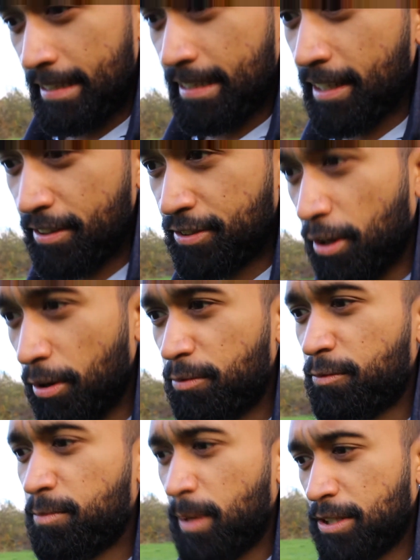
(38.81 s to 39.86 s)
It's so
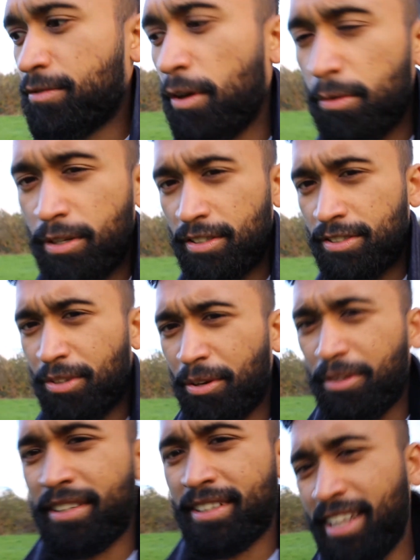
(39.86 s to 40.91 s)
much focused
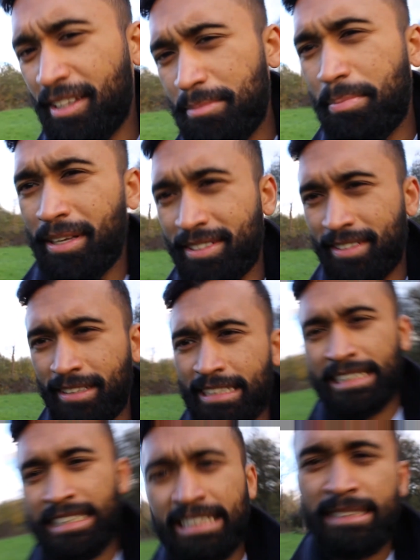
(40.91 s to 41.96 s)
on the other person,
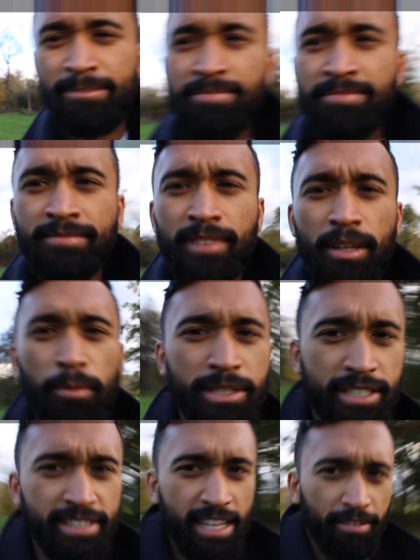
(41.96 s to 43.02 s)
which
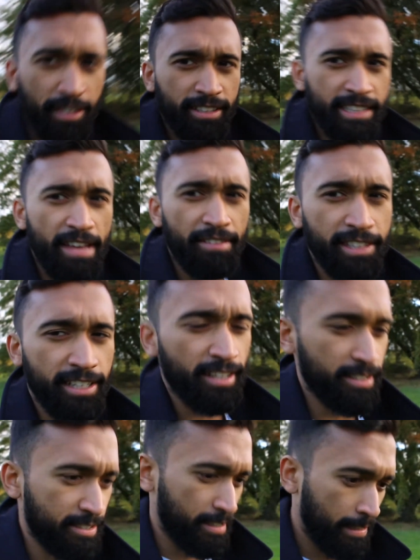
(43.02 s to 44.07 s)
is never the
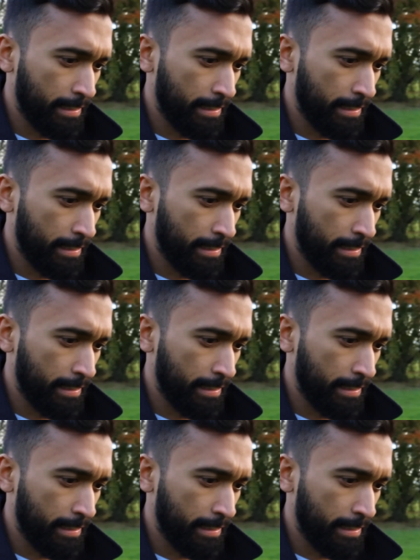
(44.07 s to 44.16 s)
answer.